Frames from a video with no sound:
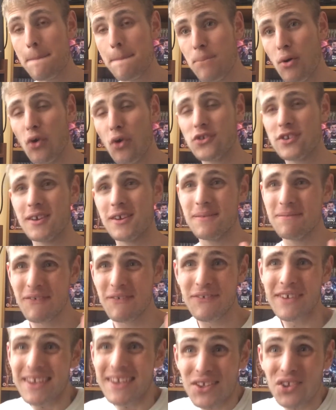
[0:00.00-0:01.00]
But the
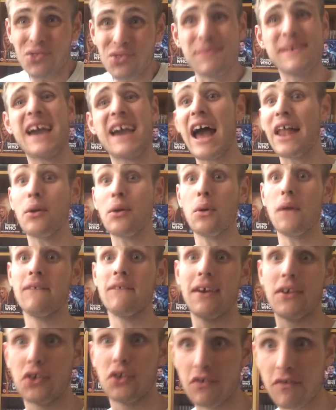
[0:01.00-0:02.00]
thing is, for me, I don't love
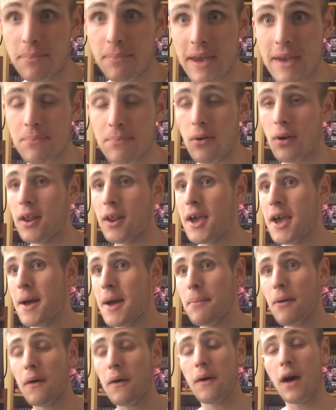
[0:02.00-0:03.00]
it as other people.
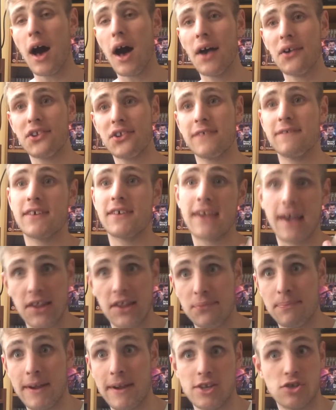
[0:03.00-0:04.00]
But I see the
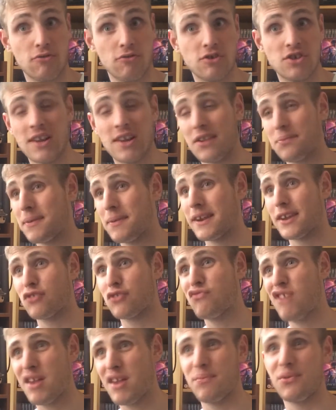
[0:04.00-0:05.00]
gas mask origin as being
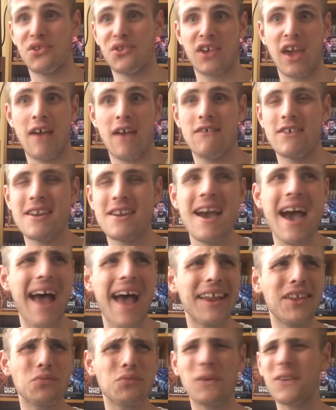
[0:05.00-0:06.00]
incredibly scary.
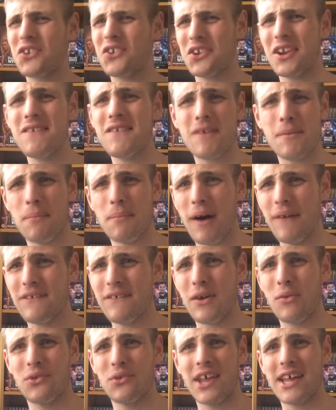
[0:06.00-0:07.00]
And it's when Stephen
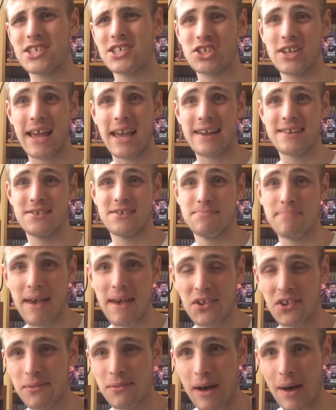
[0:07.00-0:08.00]
Moffat was actually at his
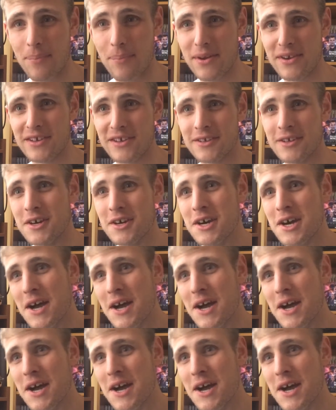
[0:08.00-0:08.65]
best, in my opinion.